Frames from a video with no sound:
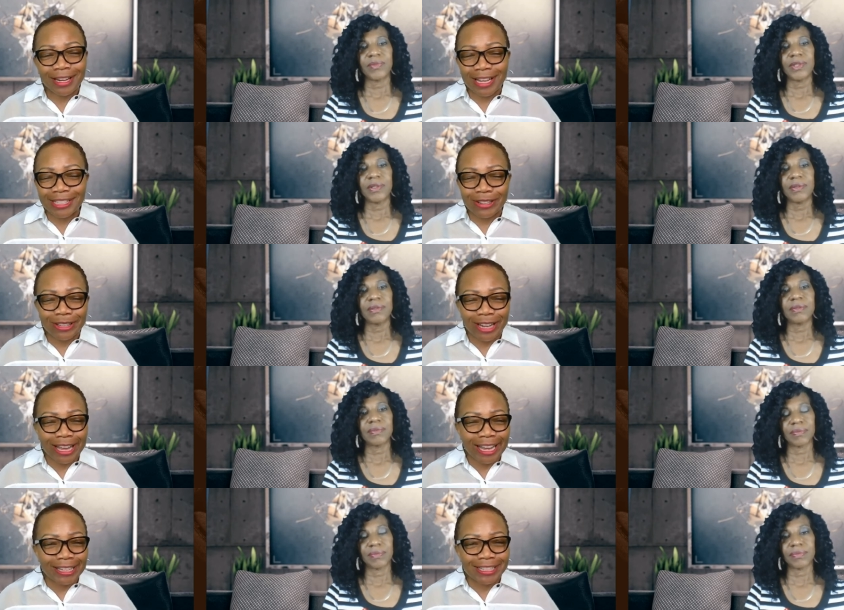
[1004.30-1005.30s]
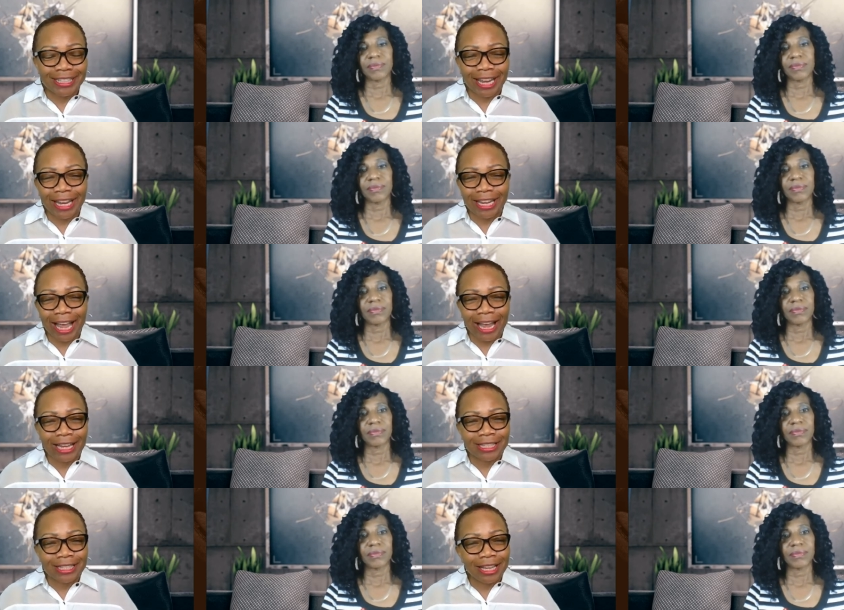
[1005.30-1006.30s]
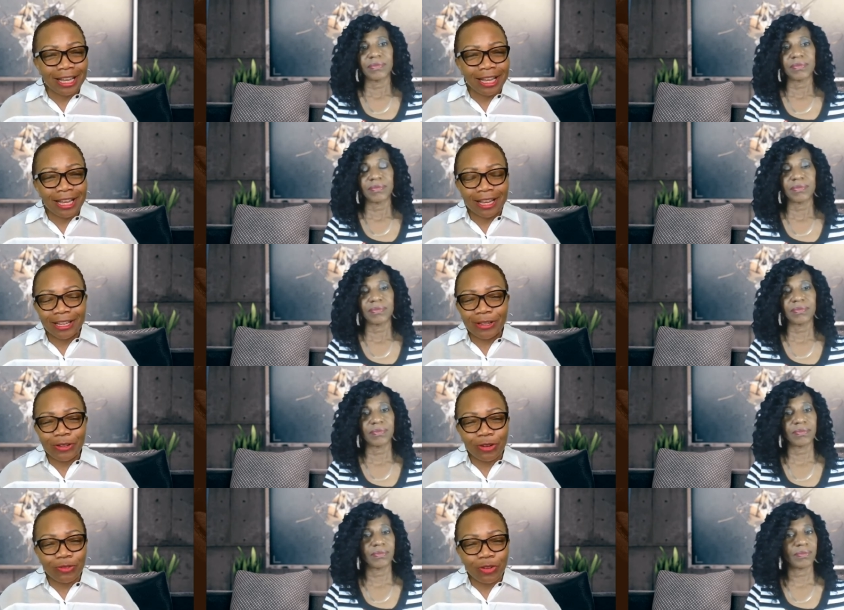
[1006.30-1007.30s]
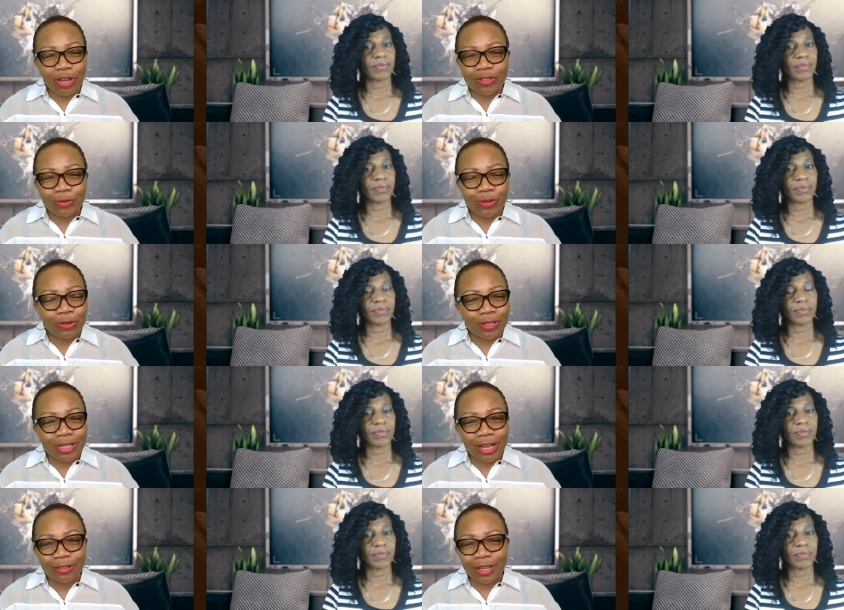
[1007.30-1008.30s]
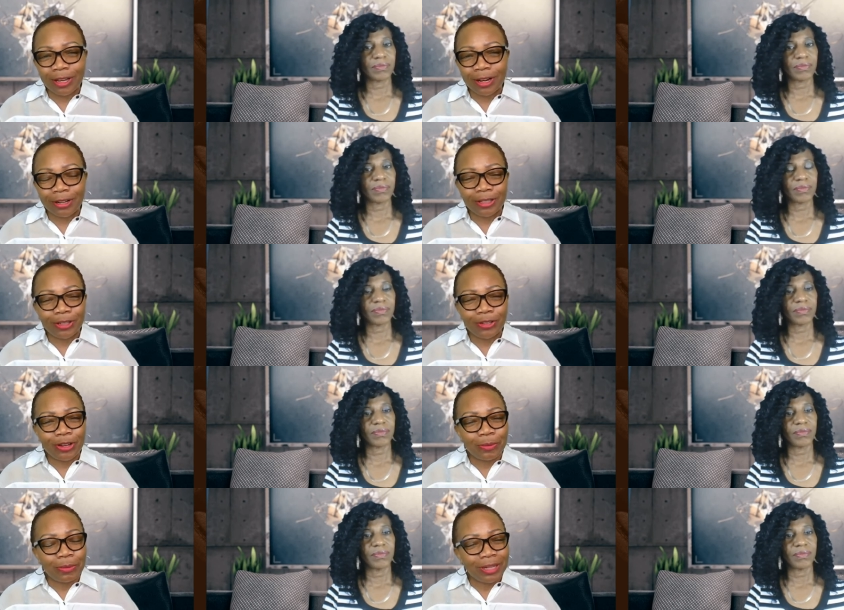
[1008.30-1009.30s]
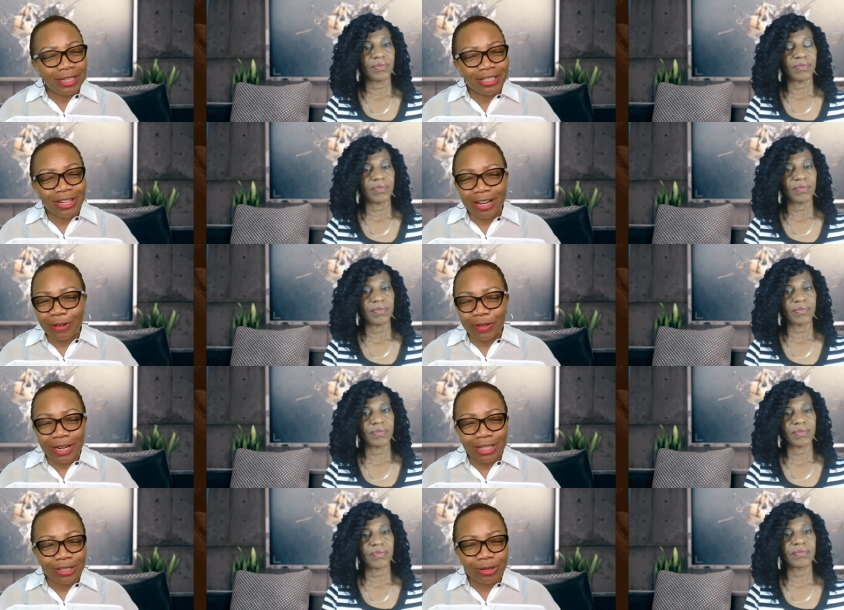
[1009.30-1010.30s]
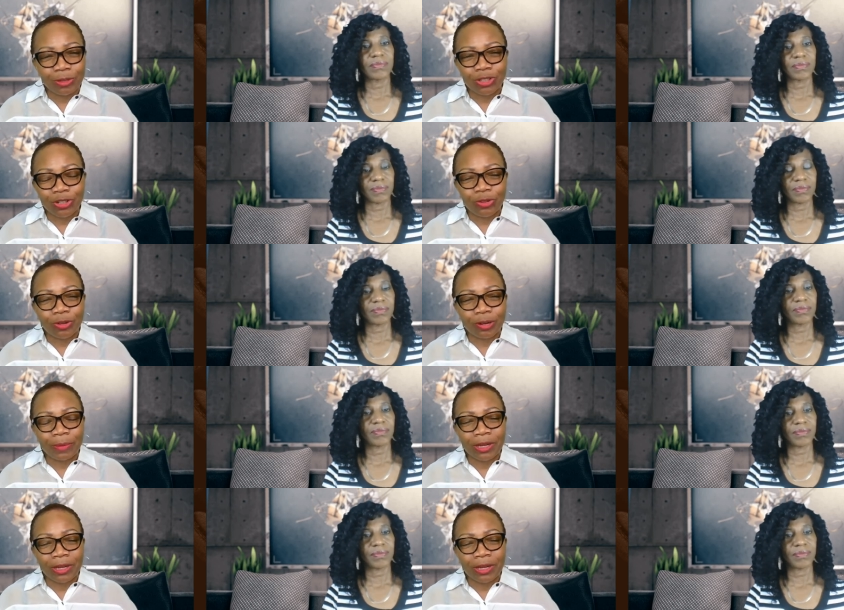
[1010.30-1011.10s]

Speaker 1: And that's all I had to say. And guys, you know, if you have some daughters out there, you know, please try to have a relationship with your daughter